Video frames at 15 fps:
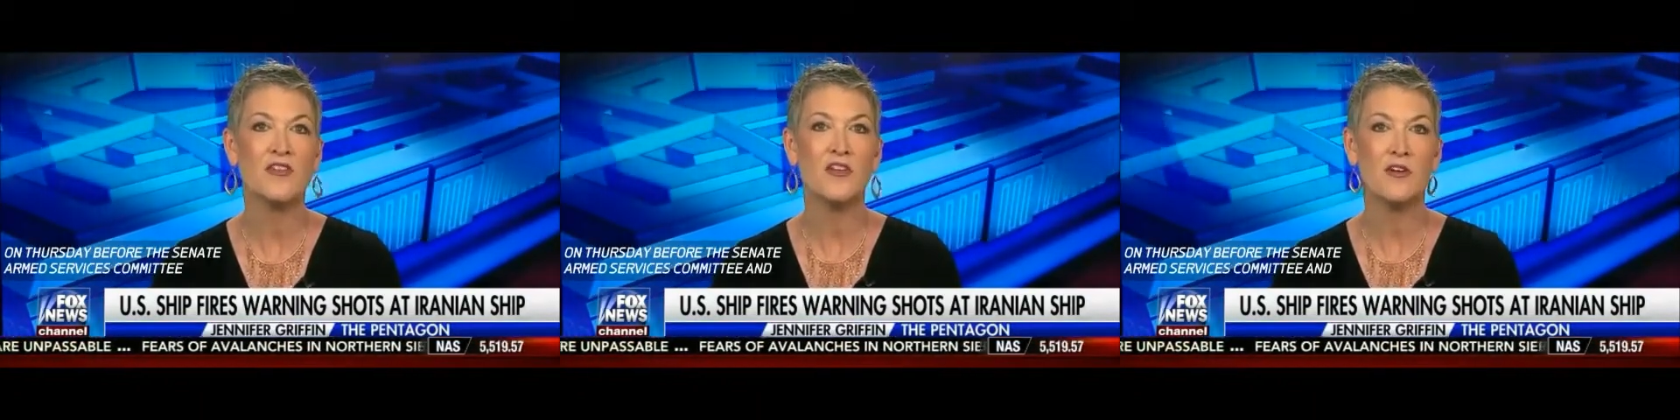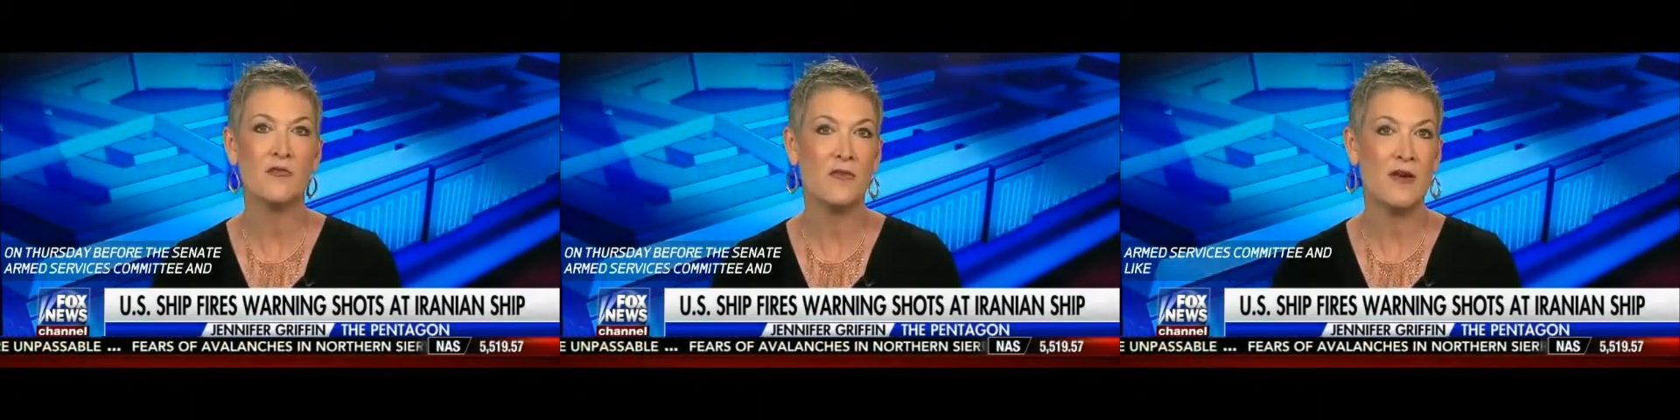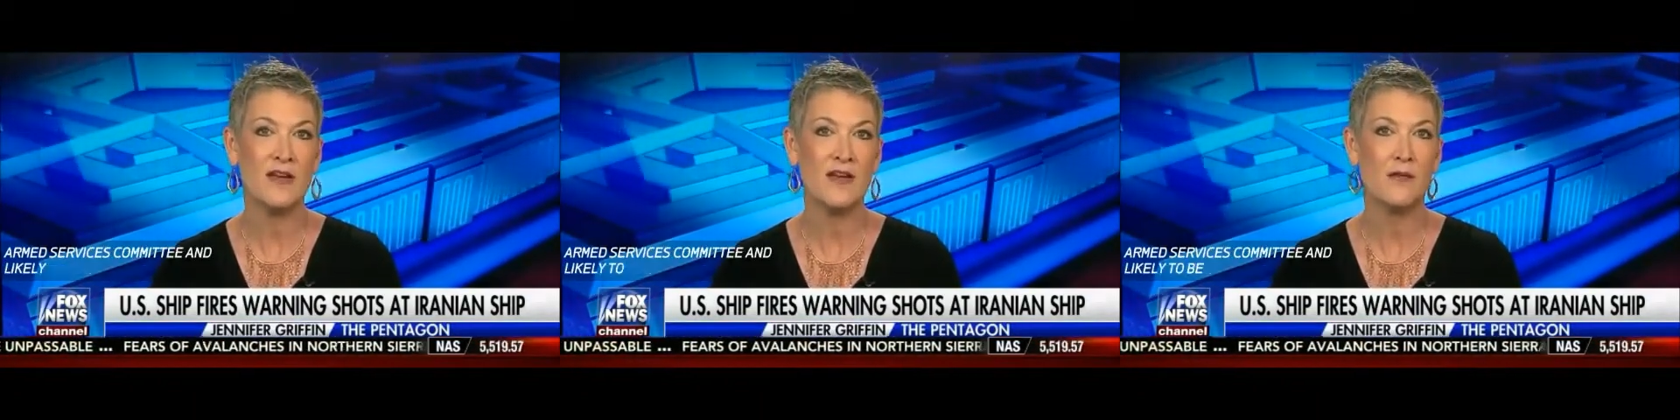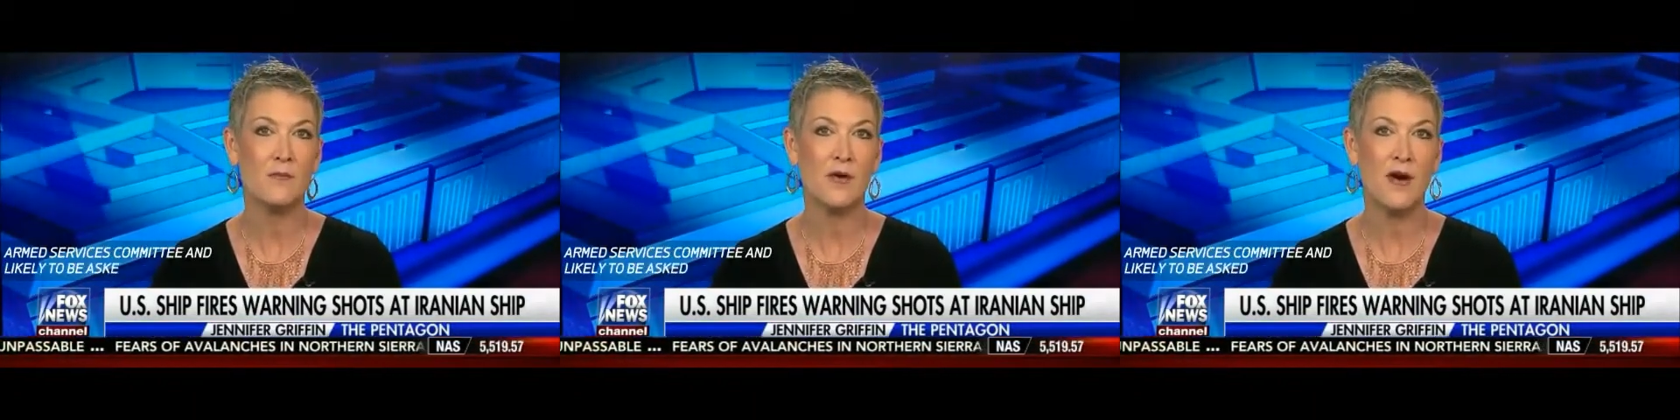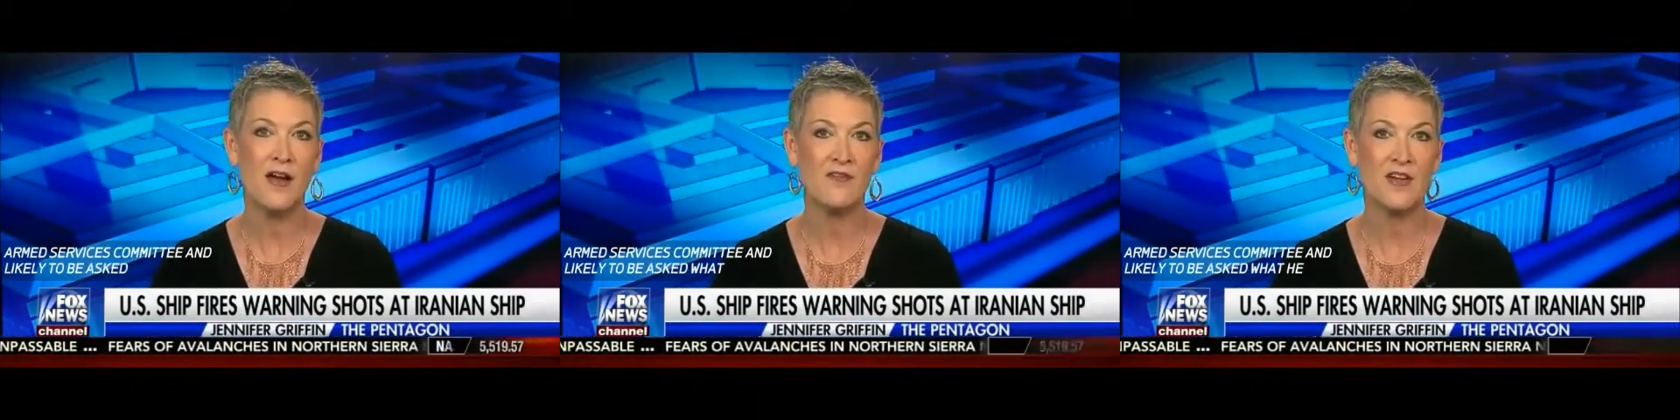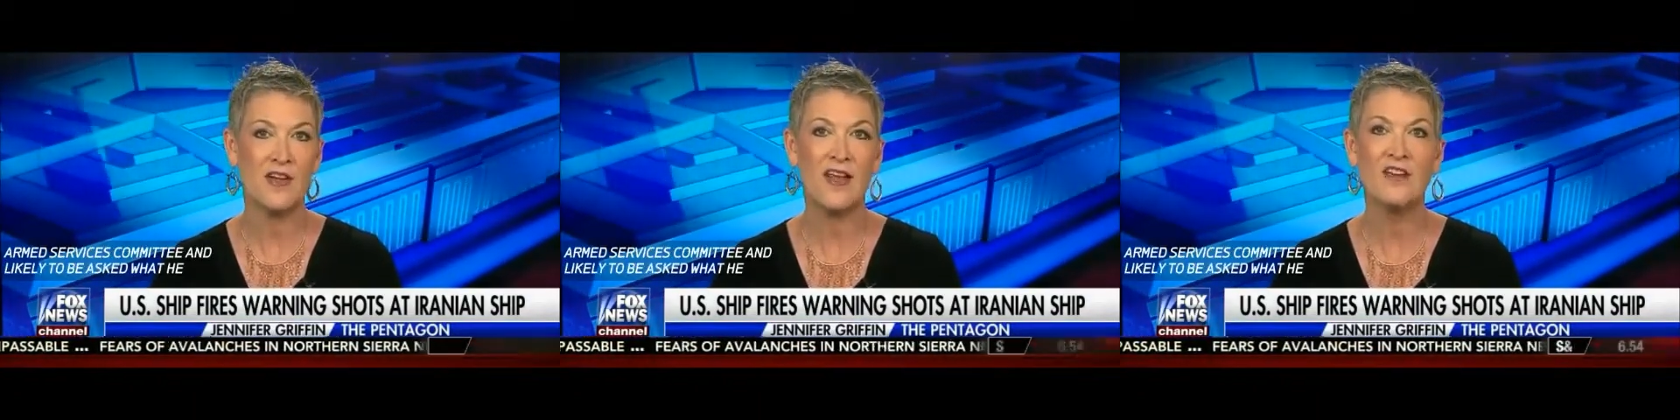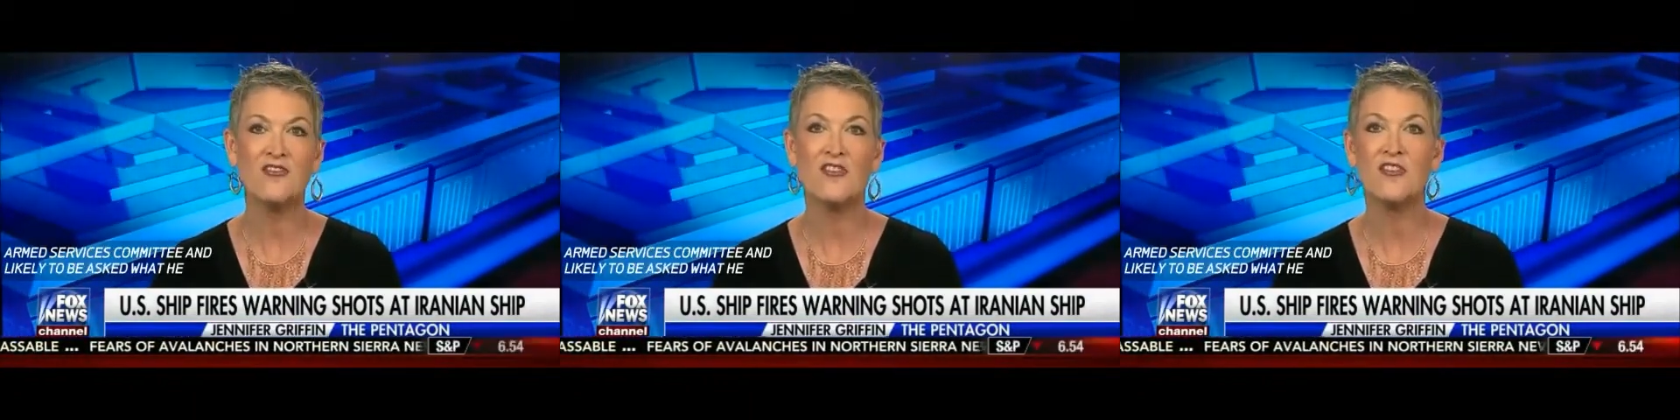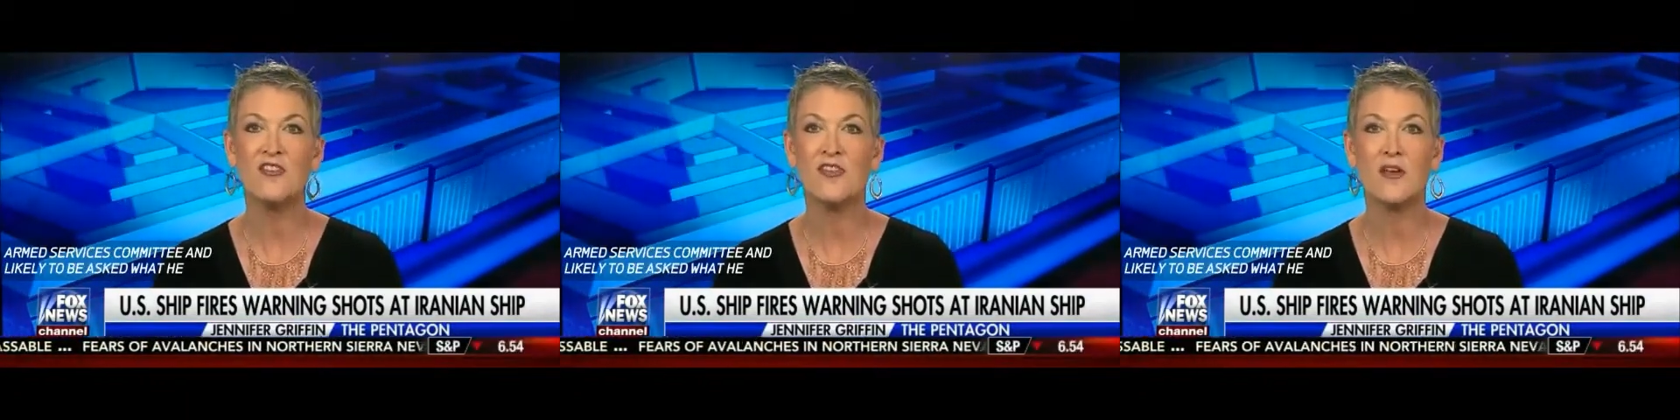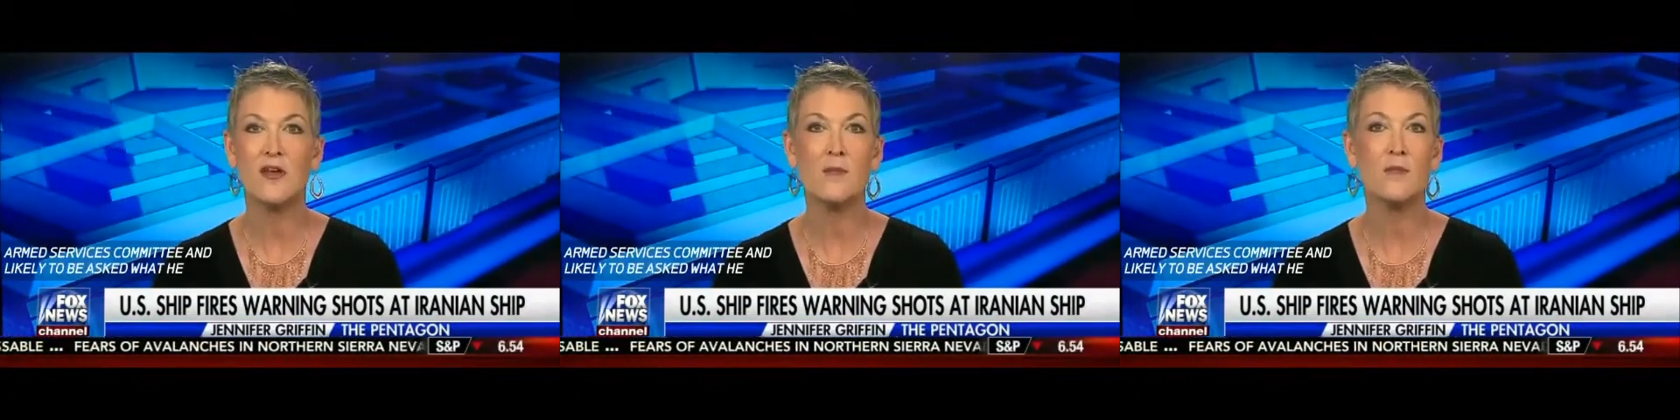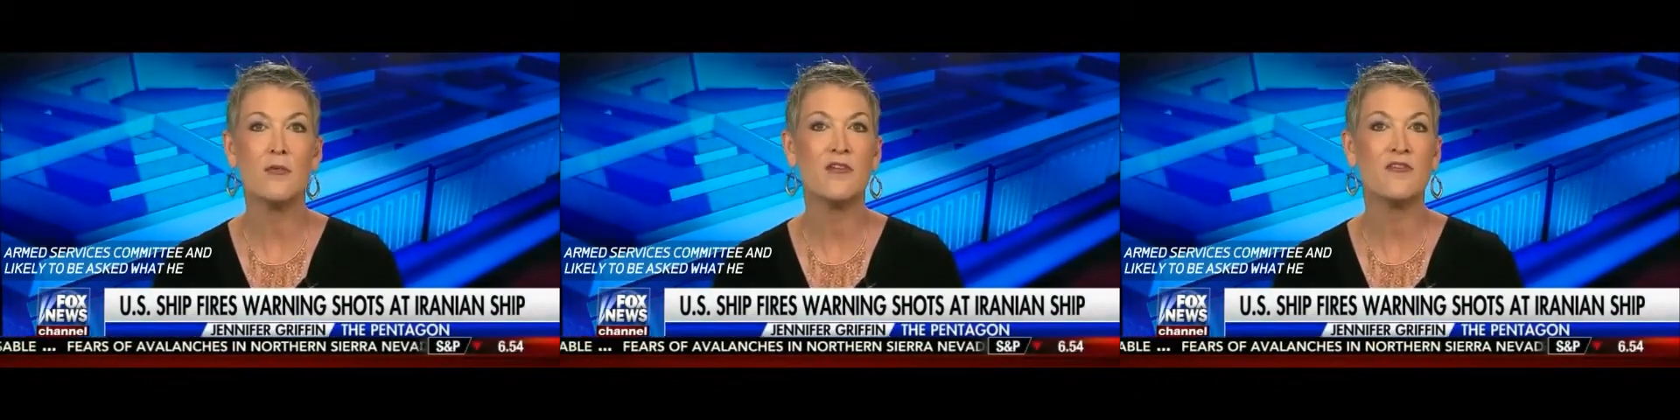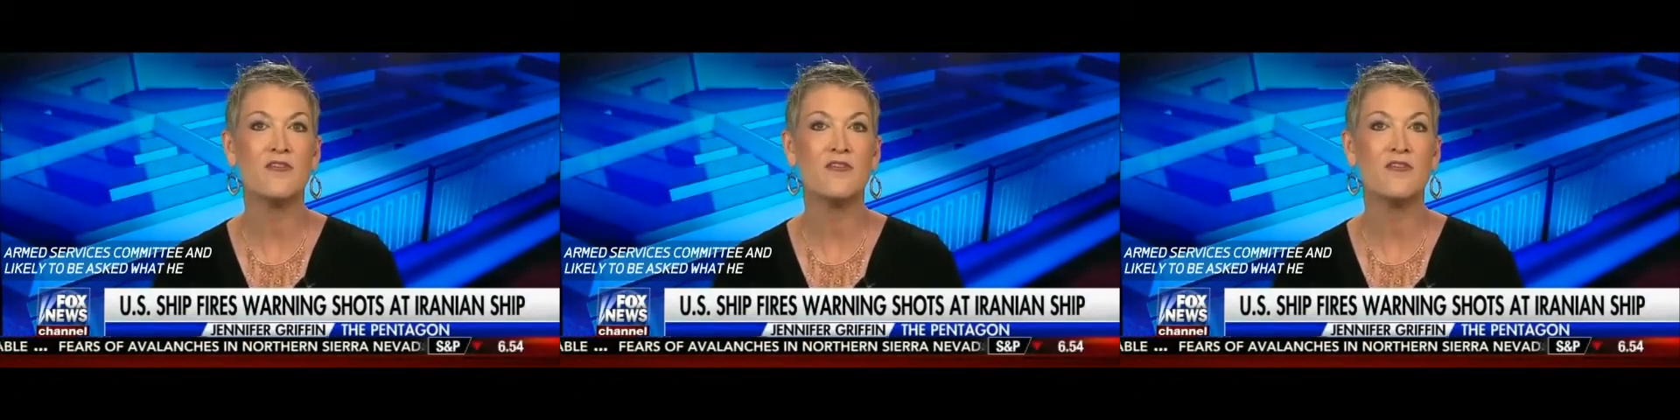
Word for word: and recent Iranian provocations.